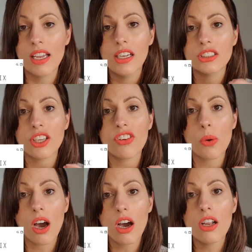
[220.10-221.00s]
So if
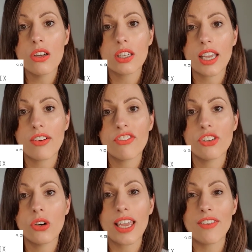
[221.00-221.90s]
you are looking
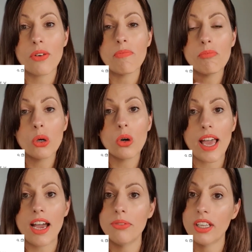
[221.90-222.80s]
for even more
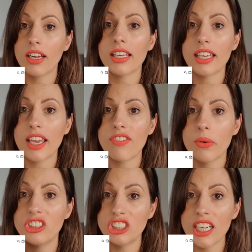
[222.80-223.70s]
help than I can give
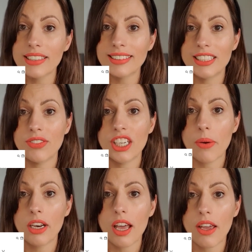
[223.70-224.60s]
you in just this
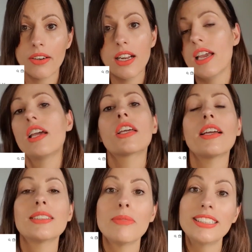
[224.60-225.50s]
video alone,
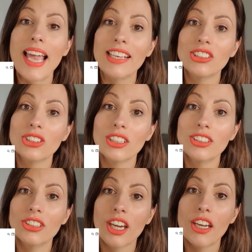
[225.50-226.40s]
go to
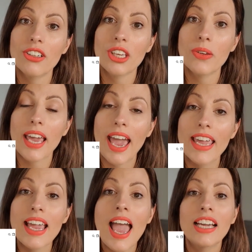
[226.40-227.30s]

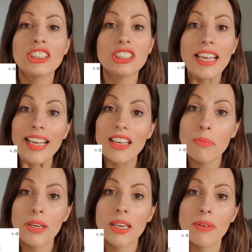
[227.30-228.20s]
missestruch.co.uk, check out
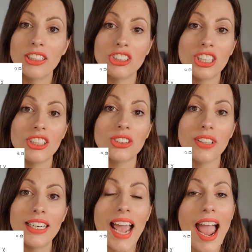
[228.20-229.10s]
the Pick a Mix
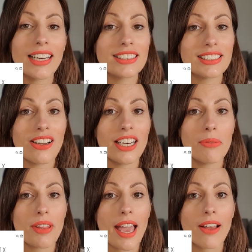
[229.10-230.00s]
tutoring and sign
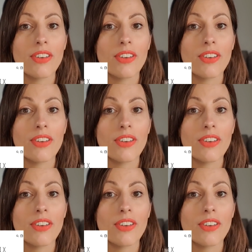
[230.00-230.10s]
up there.